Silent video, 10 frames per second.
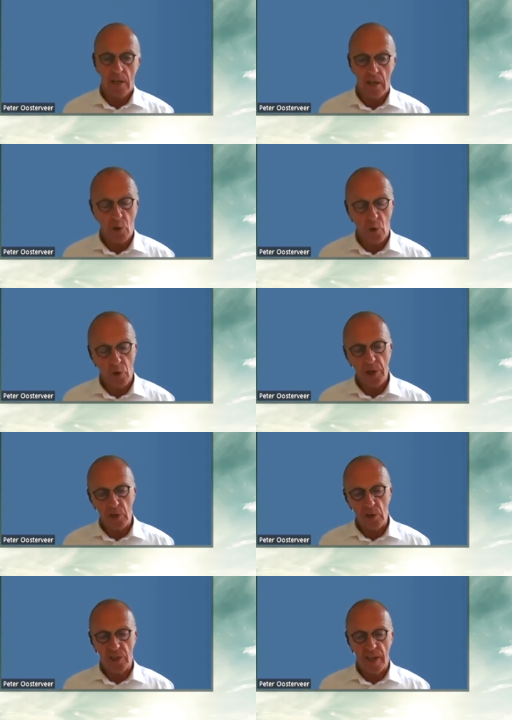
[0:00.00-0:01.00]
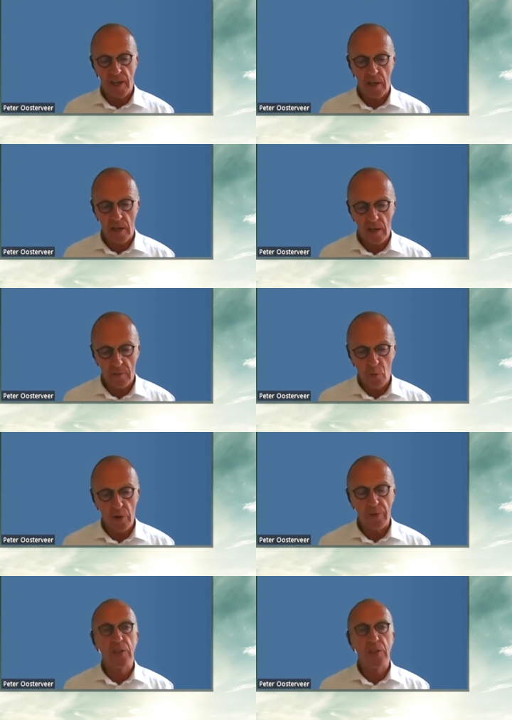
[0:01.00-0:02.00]
uh, or you could say uh,
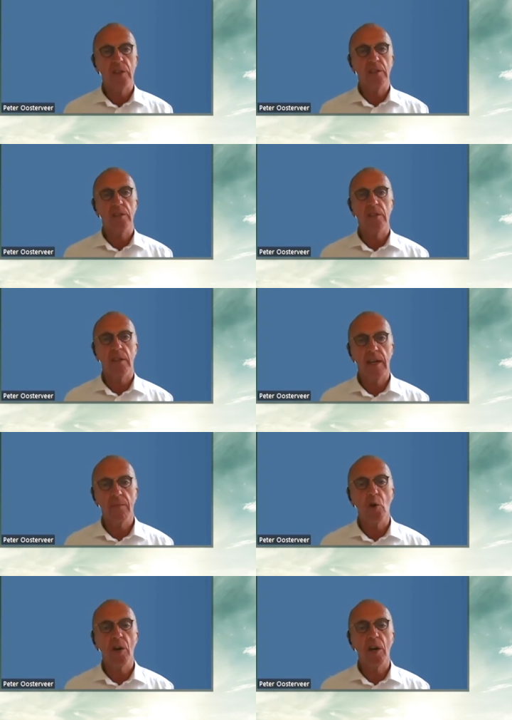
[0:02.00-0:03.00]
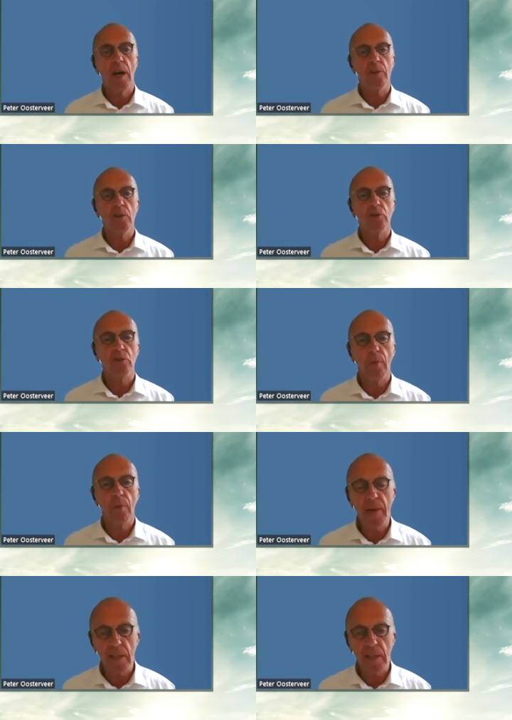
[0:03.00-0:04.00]
more efficient uh, and more carbon neutral
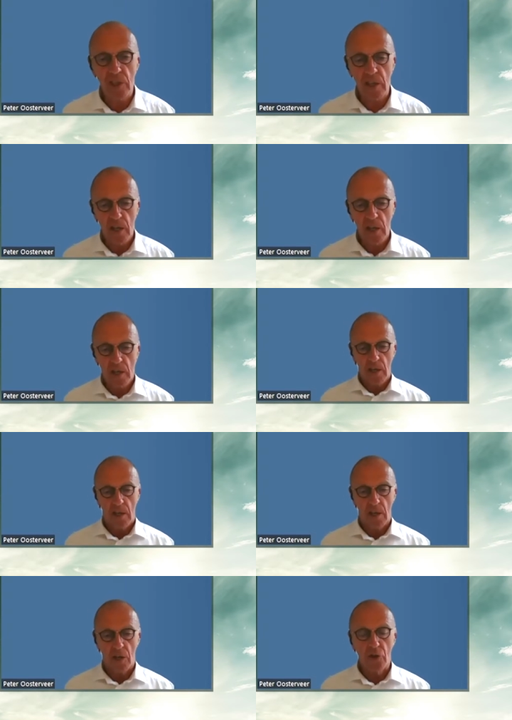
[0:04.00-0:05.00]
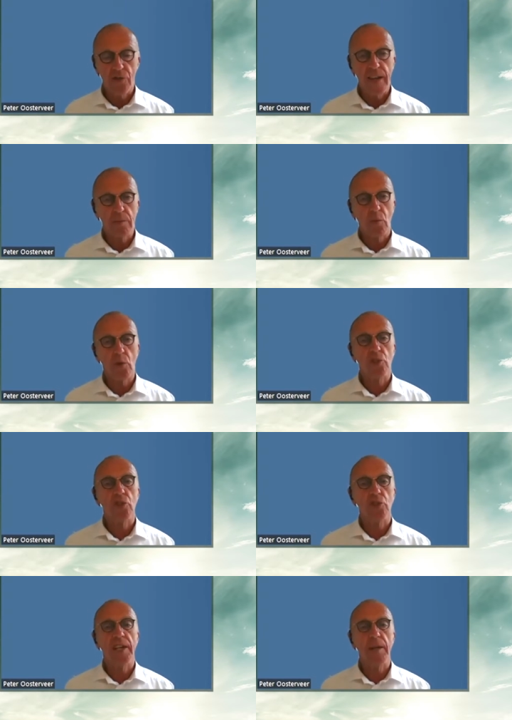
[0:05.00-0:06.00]
mobility, create more
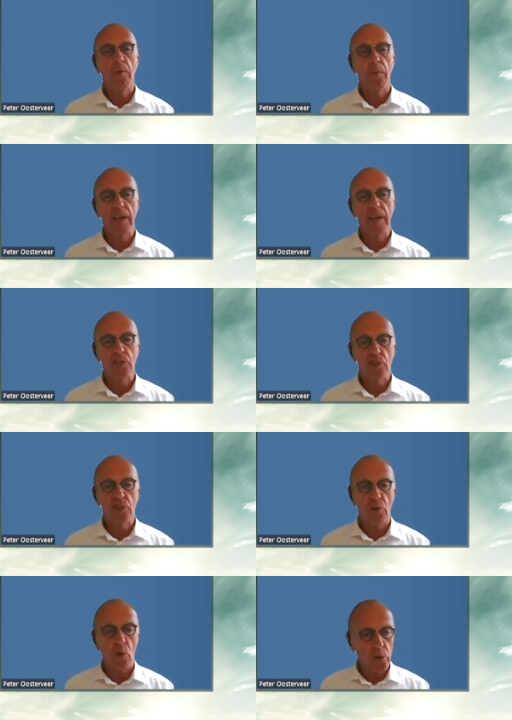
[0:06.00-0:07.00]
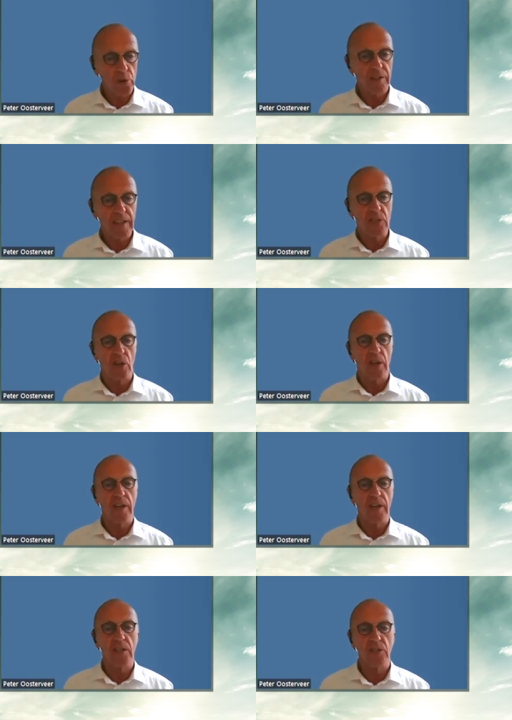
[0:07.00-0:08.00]
sustainable places. So all the things
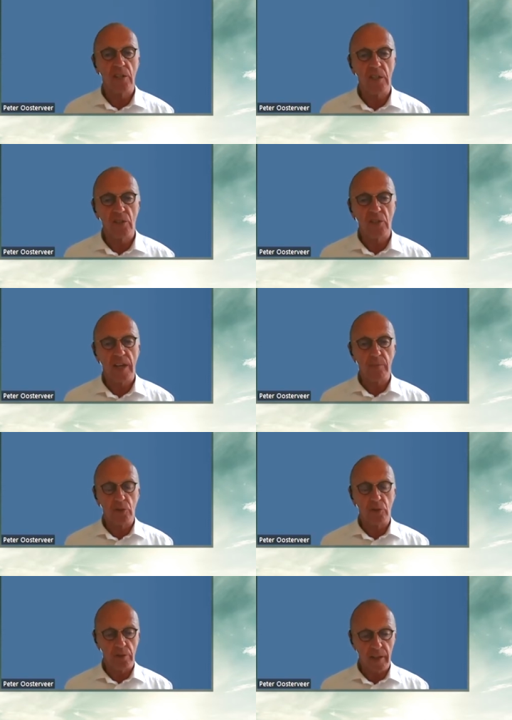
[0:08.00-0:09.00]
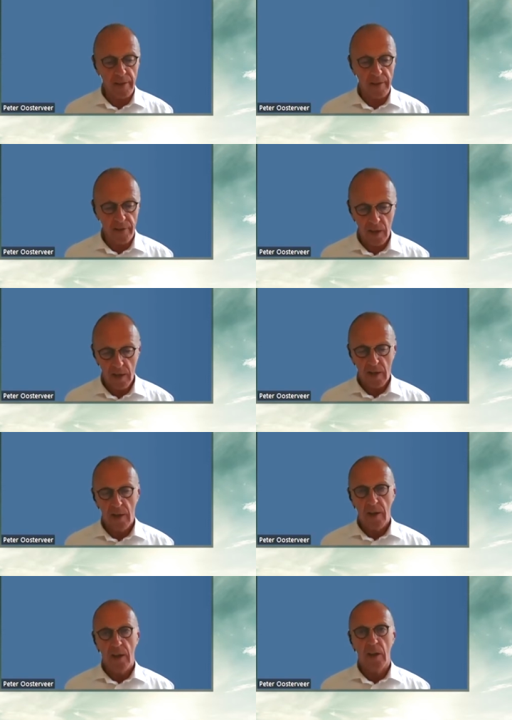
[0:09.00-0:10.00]
Arcadis is, is able to deliver
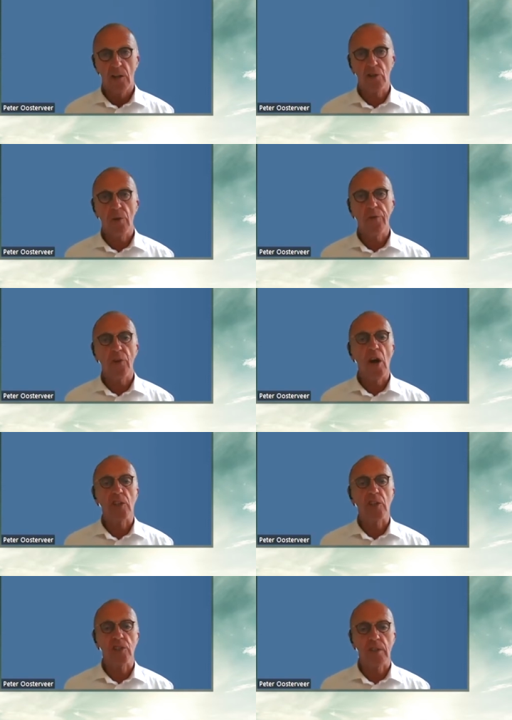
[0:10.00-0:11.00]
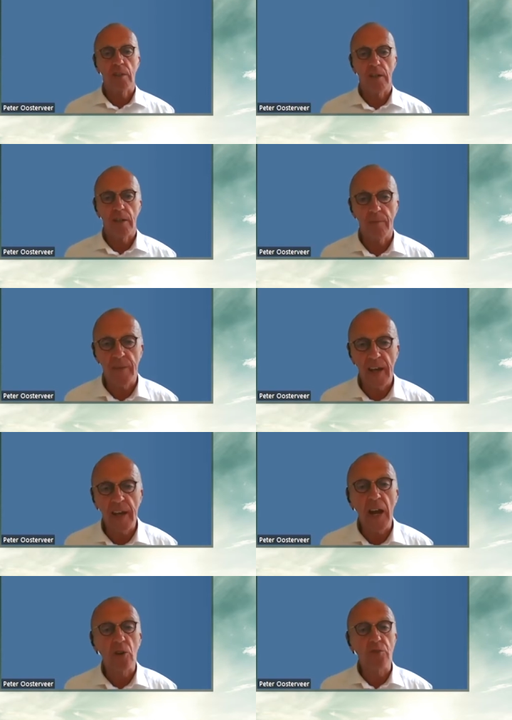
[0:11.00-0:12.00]
uh, so for us um,
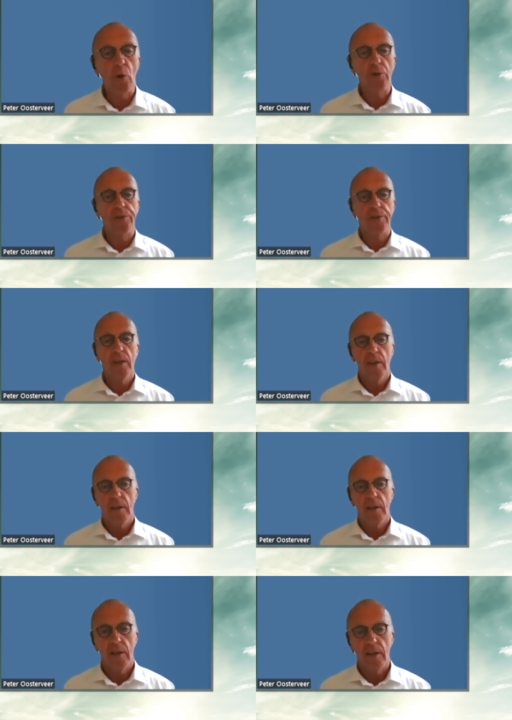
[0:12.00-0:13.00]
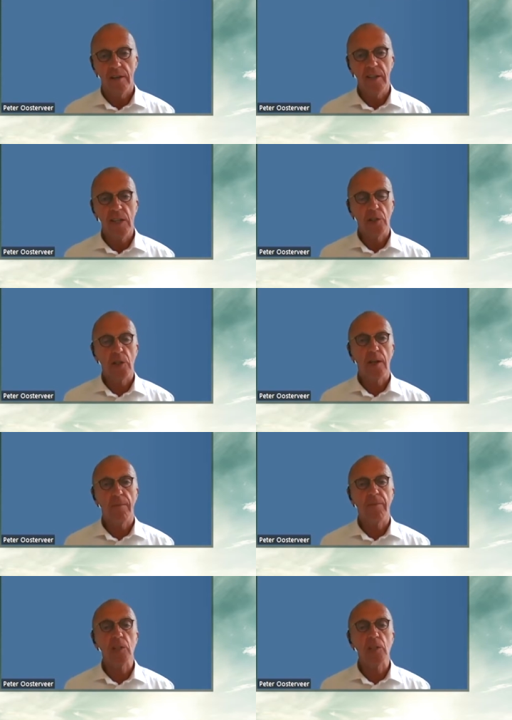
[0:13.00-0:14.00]
and our growth, uh, these
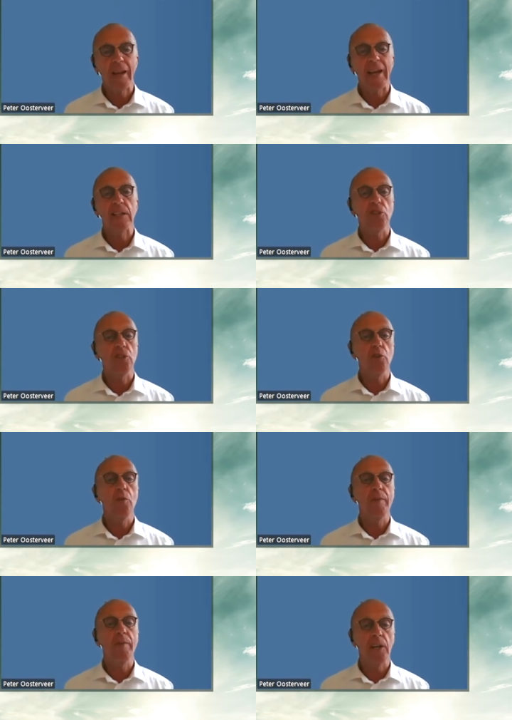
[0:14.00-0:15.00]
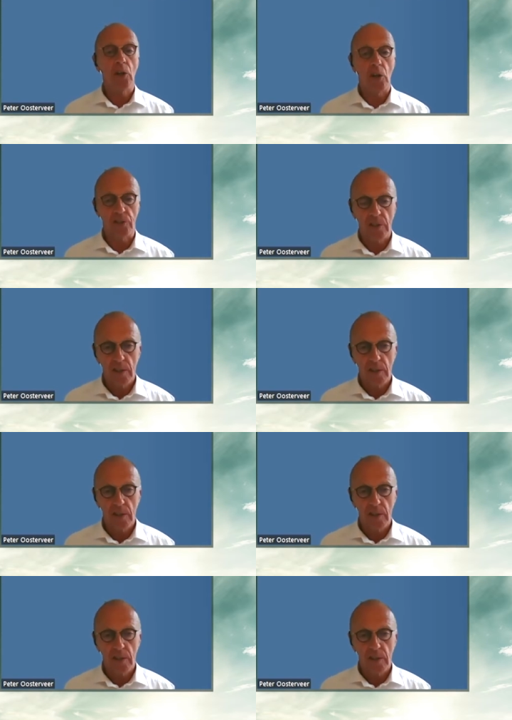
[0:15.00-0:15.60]
uh, these plans do mean a lot.